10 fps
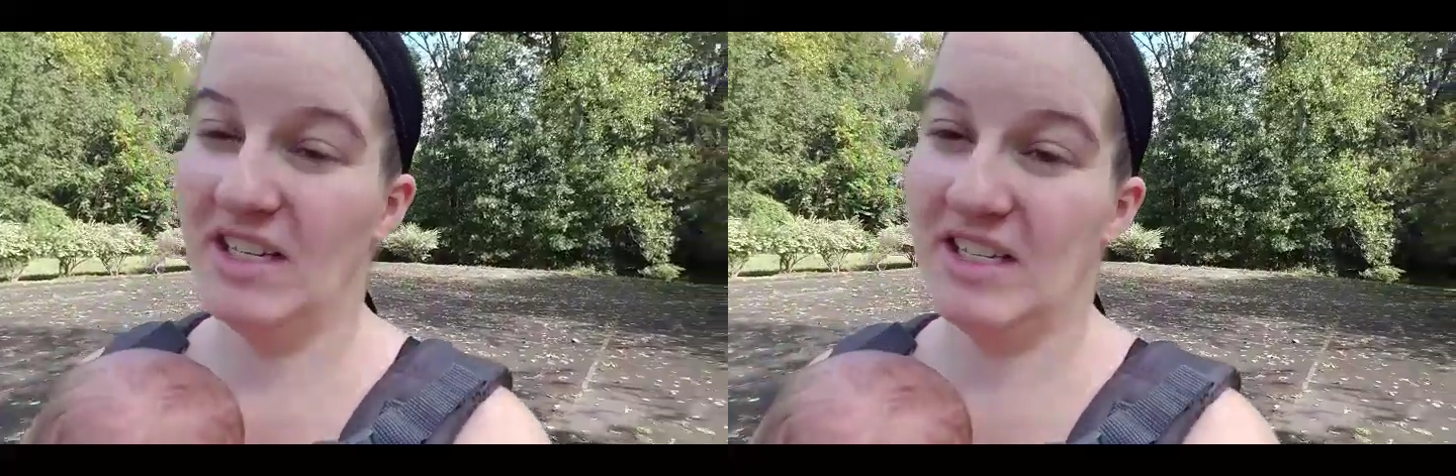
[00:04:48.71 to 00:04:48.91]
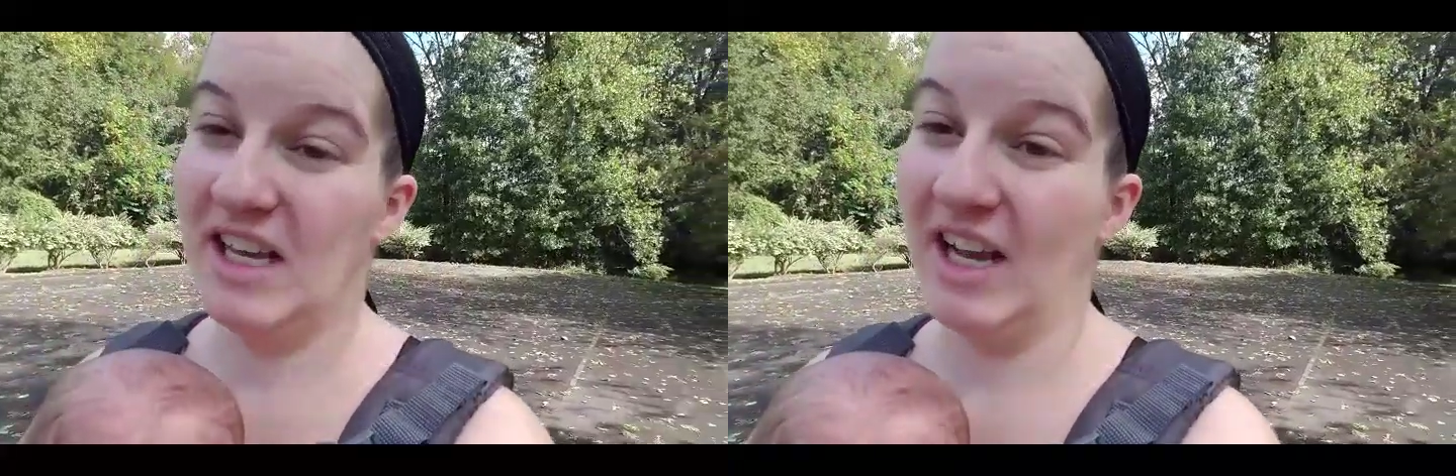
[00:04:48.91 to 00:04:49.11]

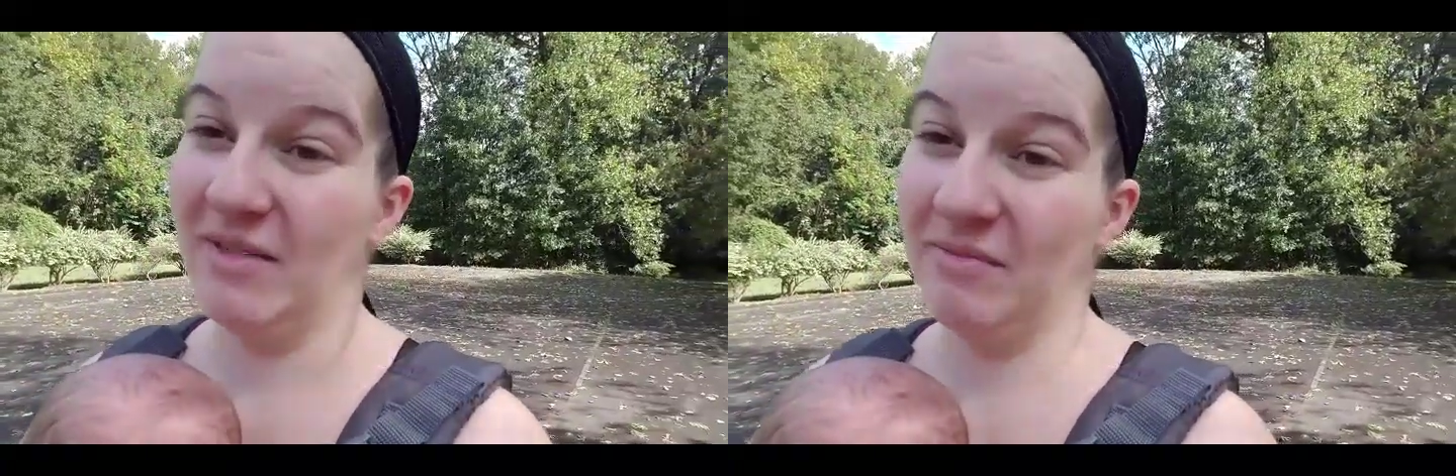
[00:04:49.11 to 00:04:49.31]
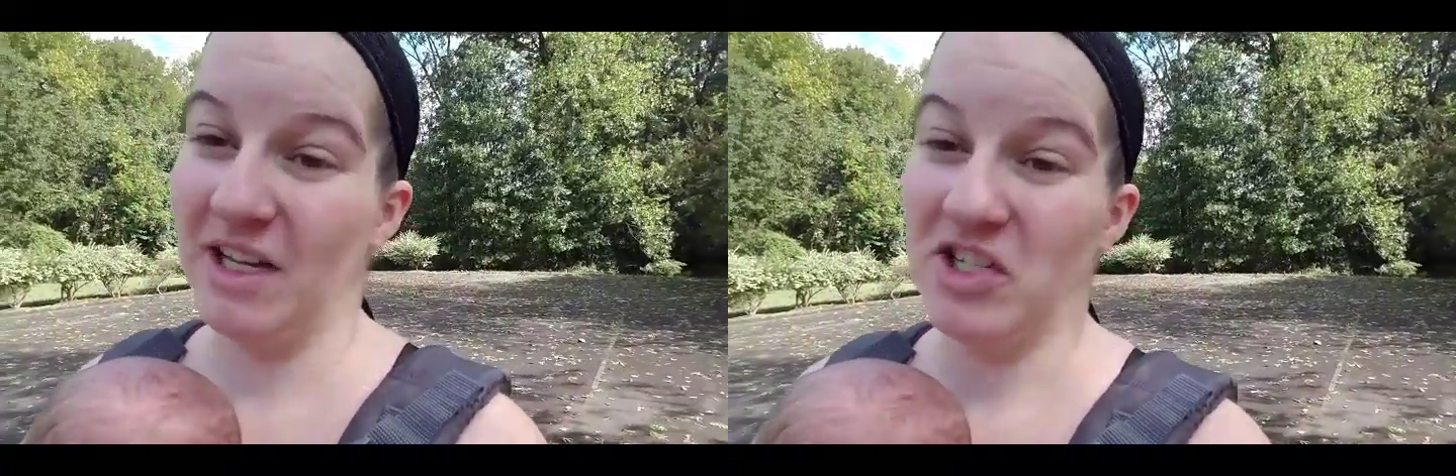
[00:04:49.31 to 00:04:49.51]
yeah.
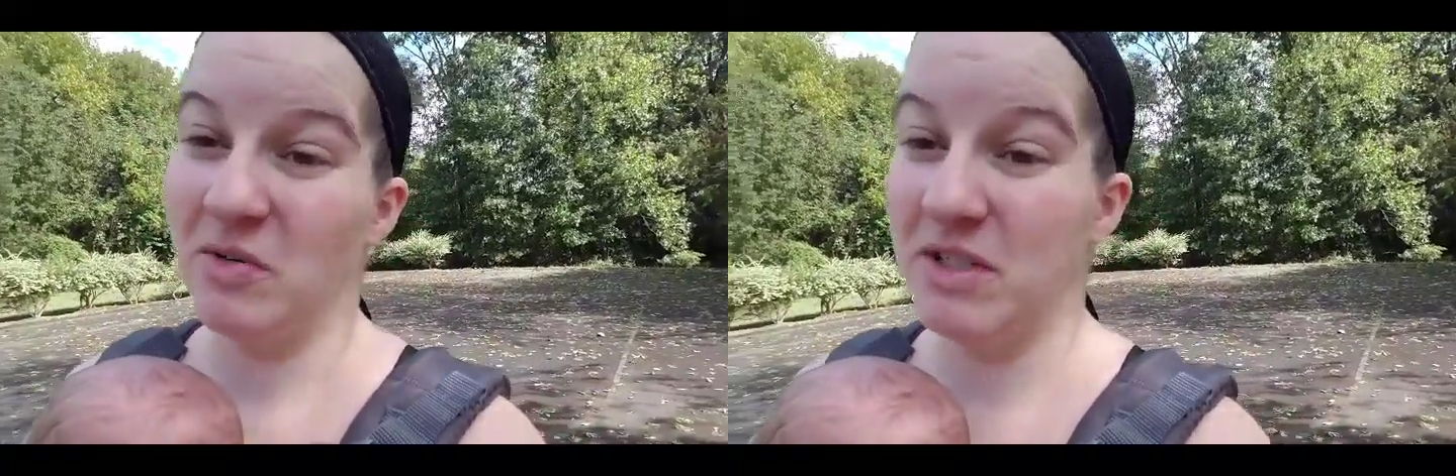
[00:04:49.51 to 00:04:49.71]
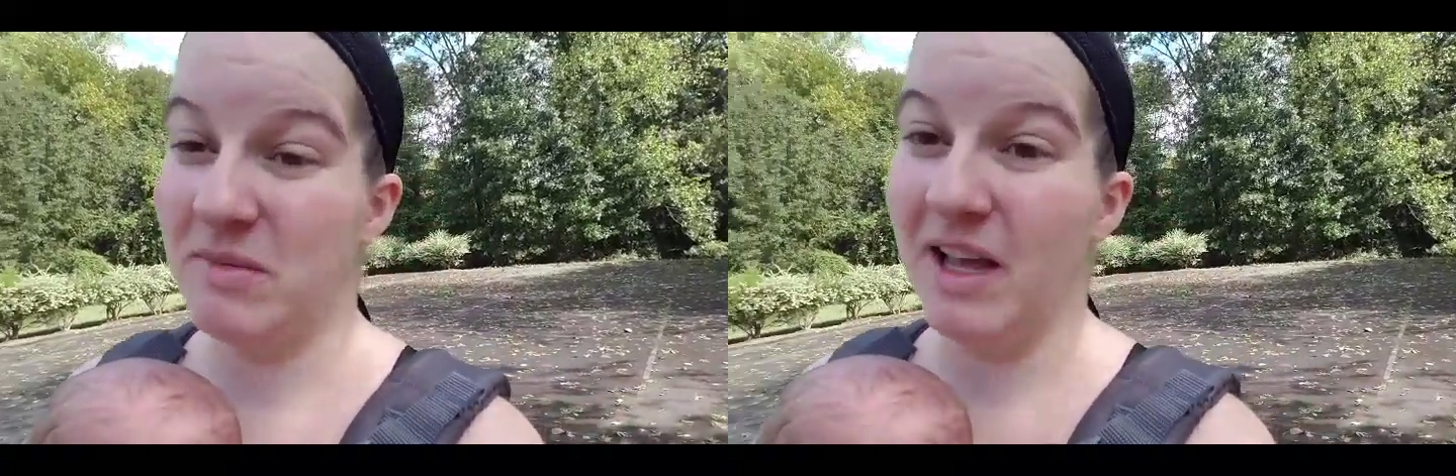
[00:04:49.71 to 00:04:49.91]
And she
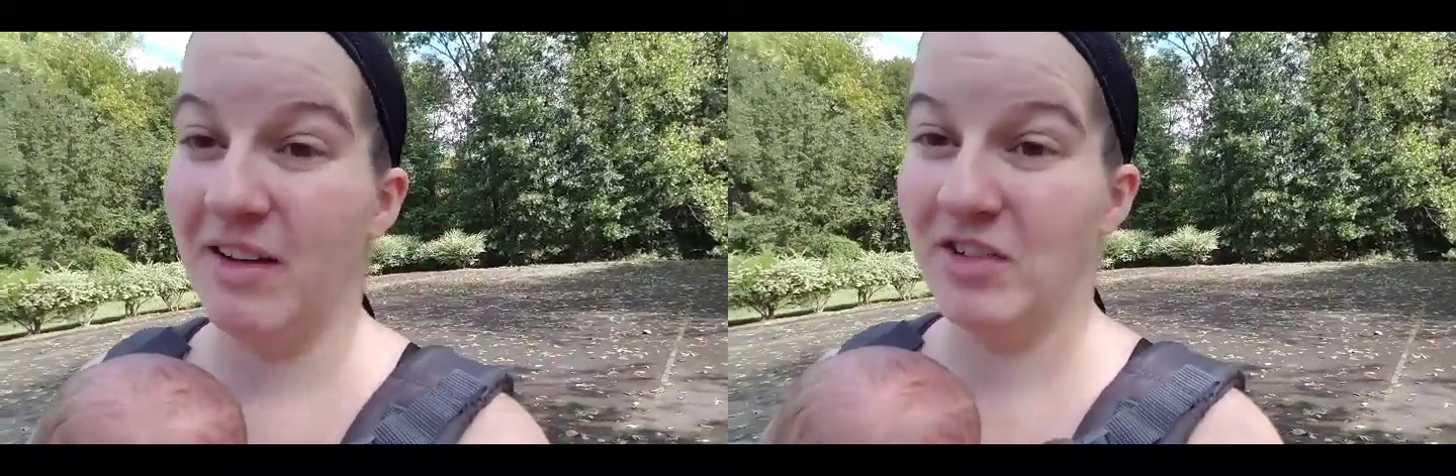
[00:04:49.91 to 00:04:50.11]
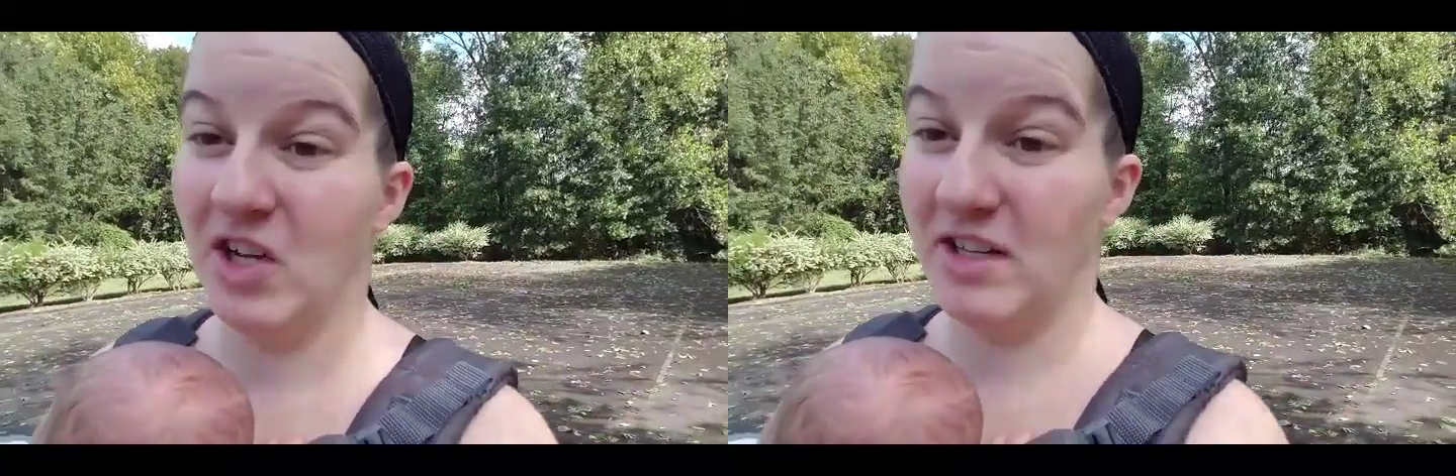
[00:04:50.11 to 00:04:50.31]
wants to be
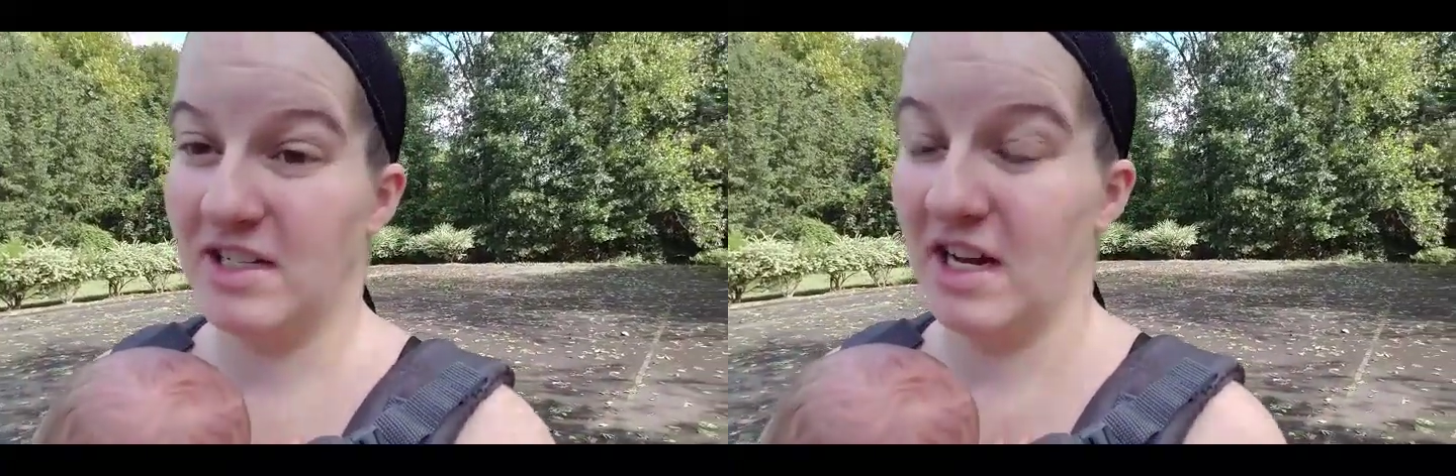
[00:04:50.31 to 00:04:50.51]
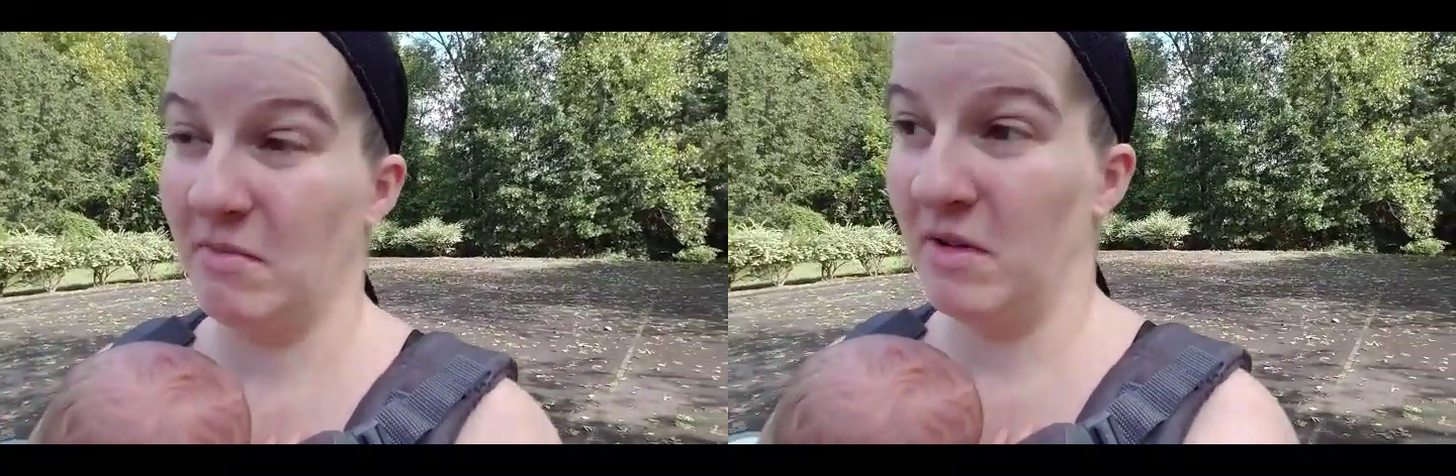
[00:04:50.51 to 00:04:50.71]
held all the
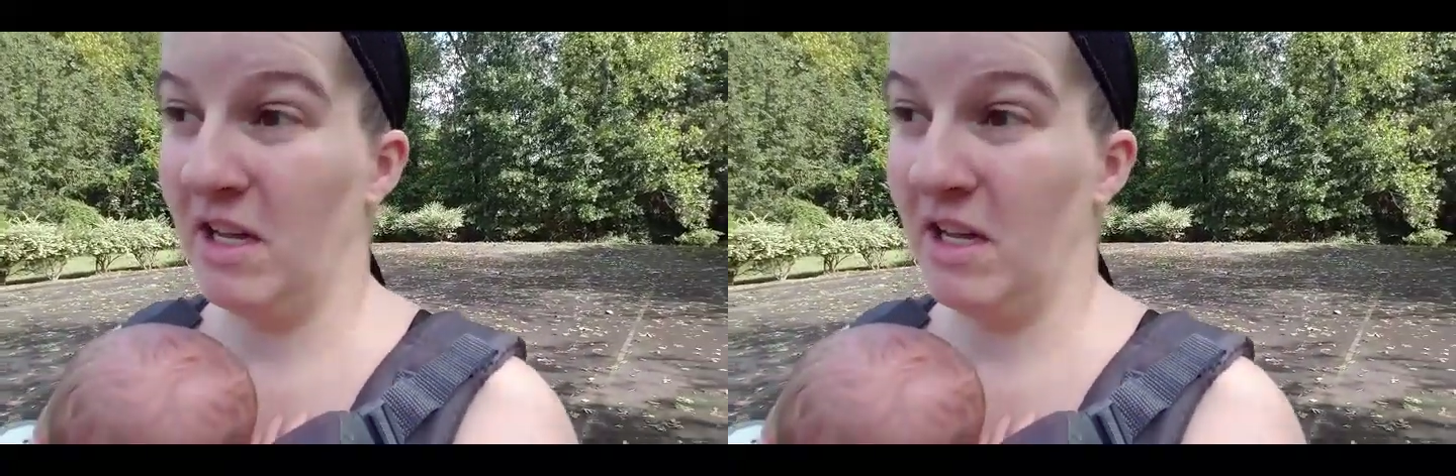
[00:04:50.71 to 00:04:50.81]
time.